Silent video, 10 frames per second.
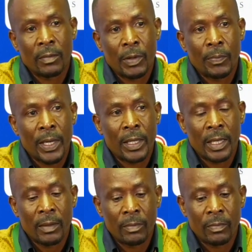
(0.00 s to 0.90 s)
prepare
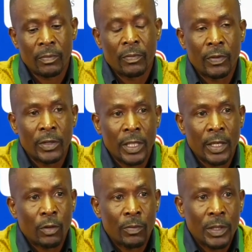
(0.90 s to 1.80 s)
them for
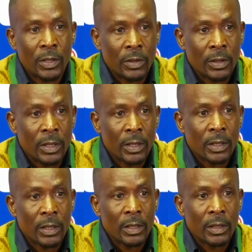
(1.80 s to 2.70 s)
Chan competitions
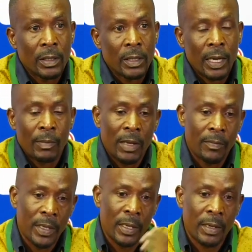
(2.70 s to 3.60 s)
and
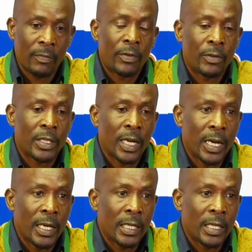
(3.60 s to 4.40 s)
maybe future